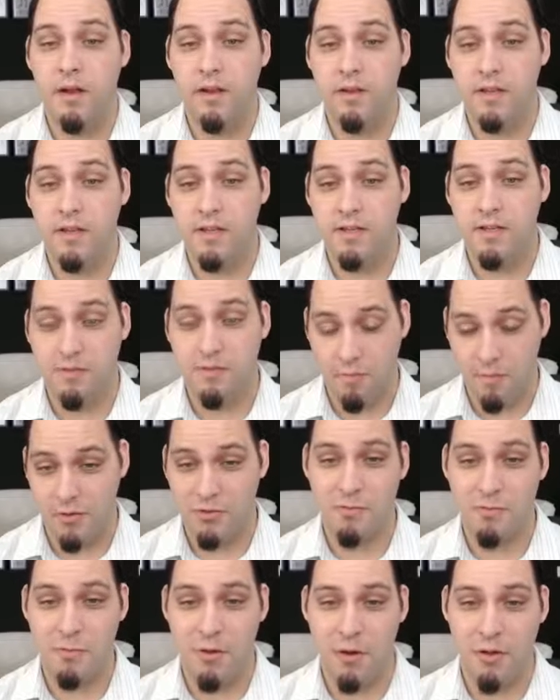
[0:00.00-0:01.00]
He's
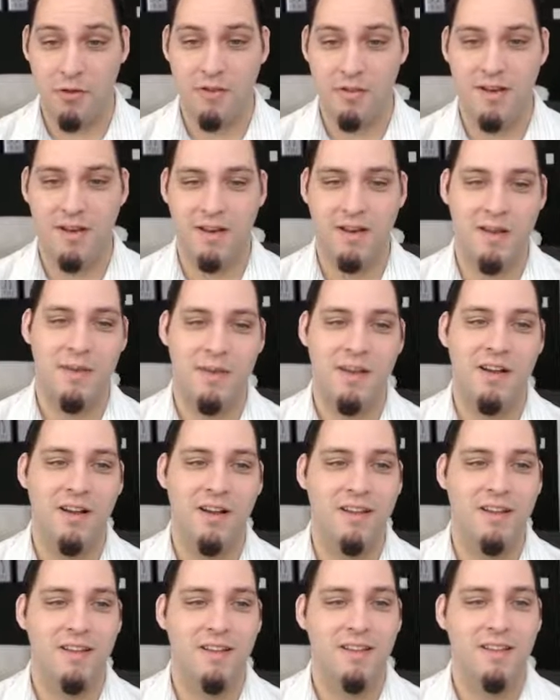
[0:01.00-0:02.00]
much smaller than a
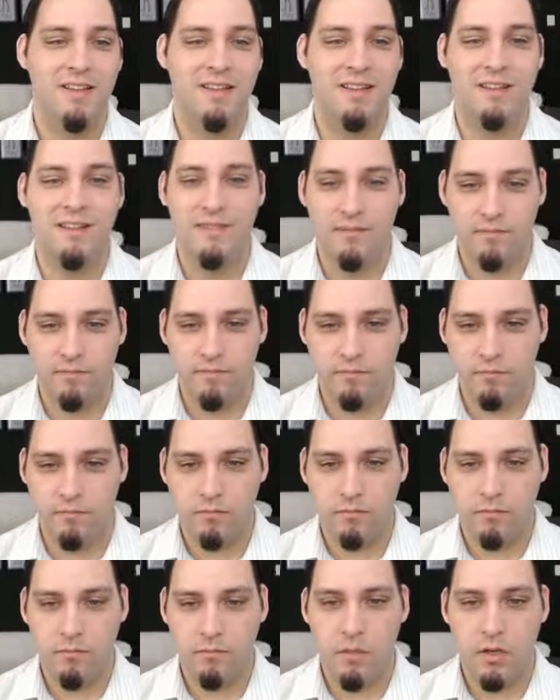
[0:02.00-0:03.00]
demigod.
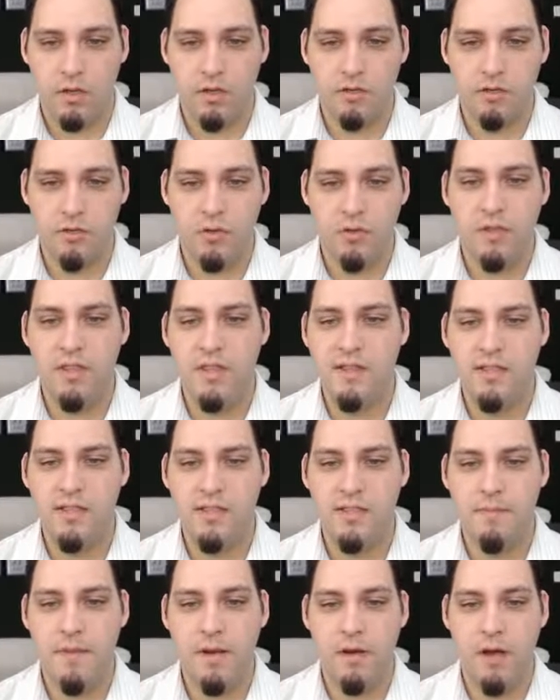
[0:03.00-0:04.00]
So this is
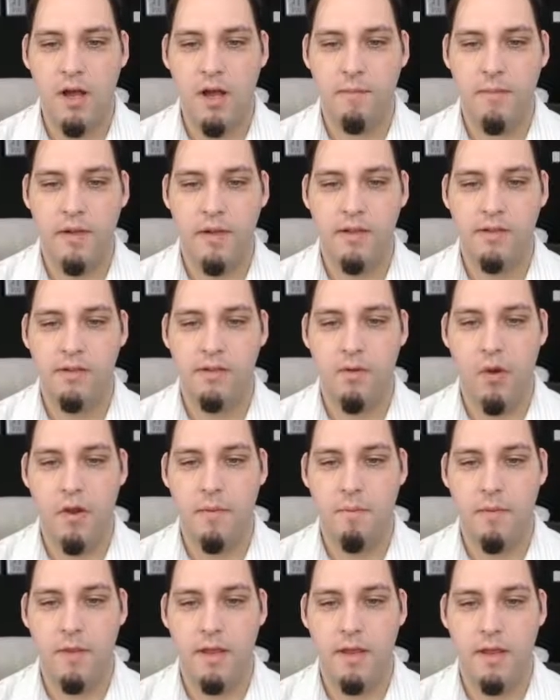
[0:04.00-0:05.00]
about how big he's going
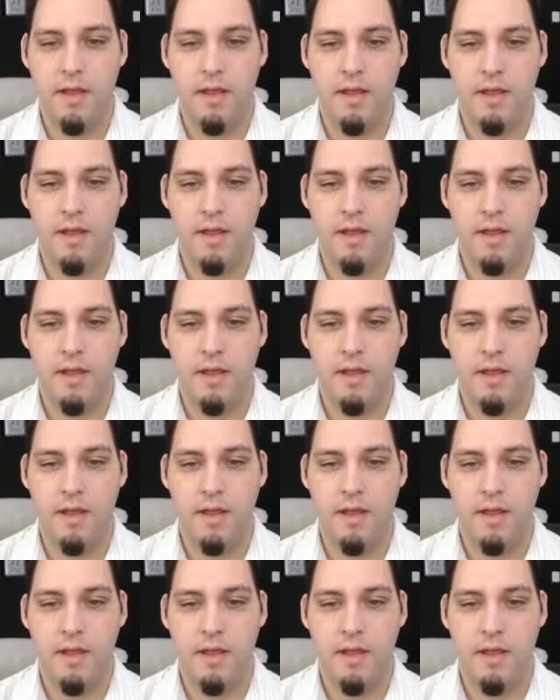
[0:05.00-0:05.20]
to be.